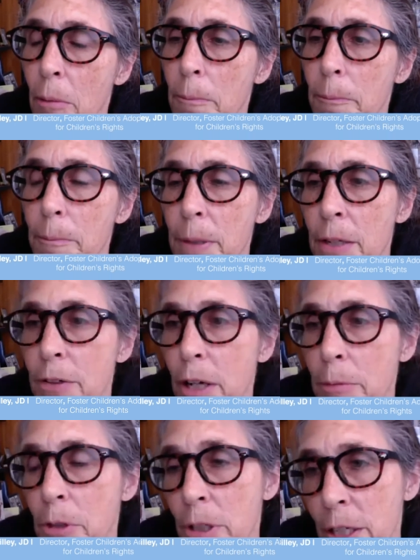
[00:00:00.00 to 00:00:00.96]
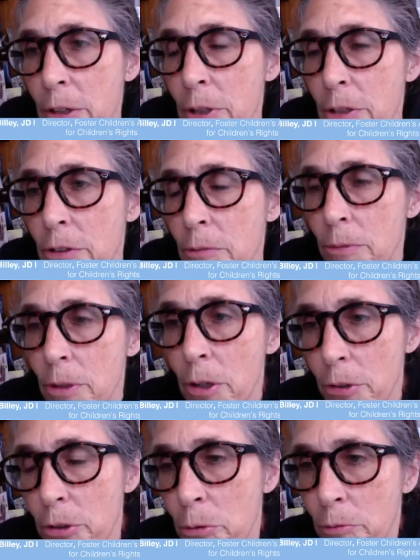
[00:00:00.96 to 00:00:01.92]
Adoption hearings and
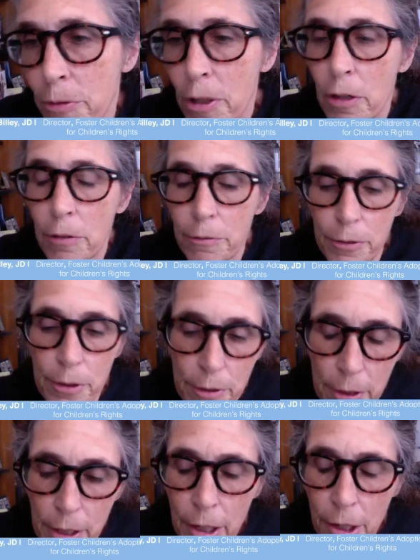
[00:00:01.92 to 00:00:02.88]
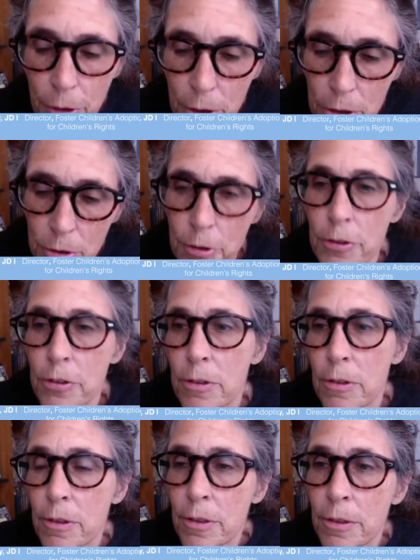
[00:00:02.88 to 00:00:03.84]
also involve the clerks
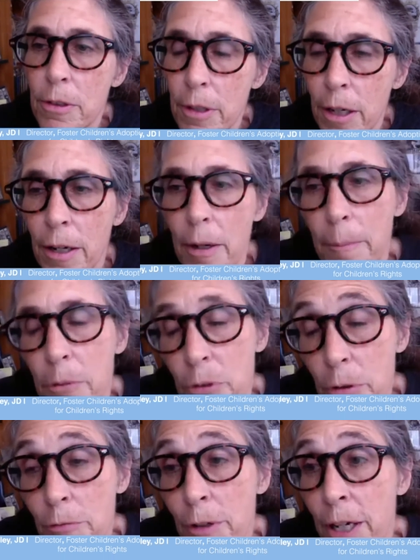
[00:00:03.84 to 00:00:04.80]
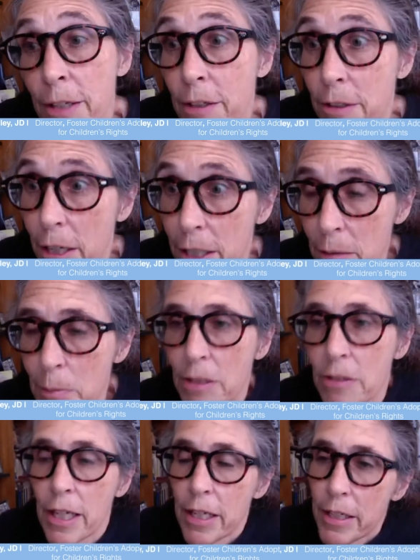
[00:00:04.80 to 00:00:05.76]
certifying the documents,
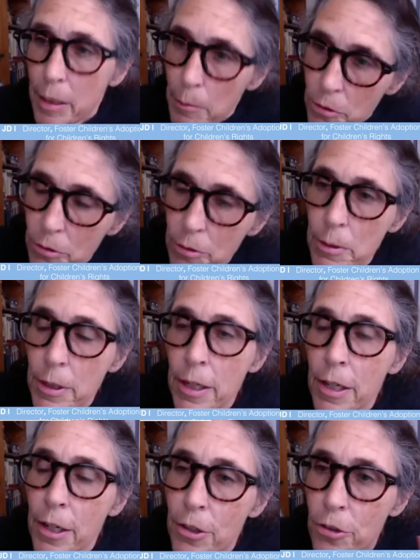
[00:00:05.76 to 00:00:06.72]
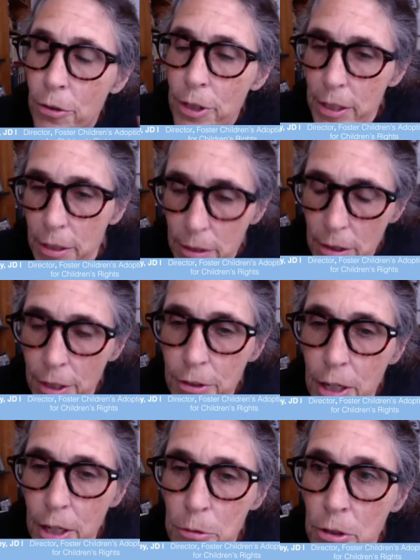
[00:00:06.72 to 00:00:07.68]
getting them to the
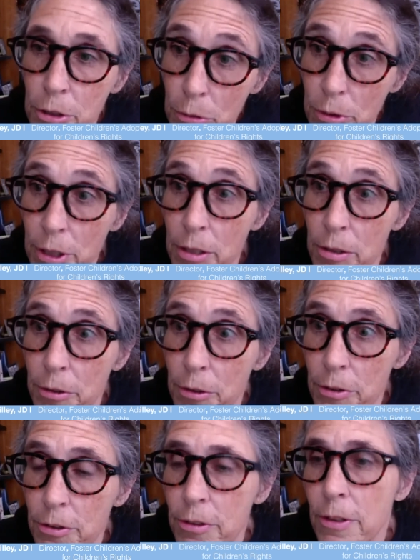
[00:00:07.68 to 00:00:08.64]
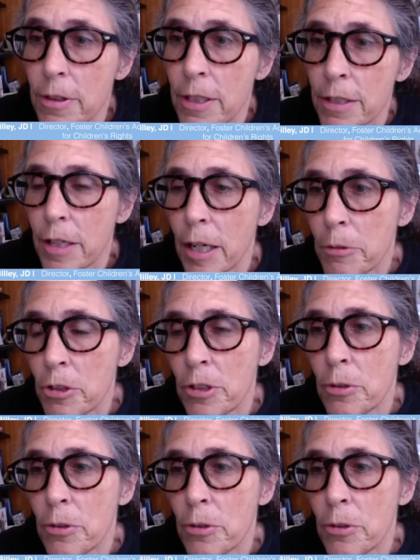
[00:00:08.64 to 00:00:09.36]
adoption unit clerks. The adoption unit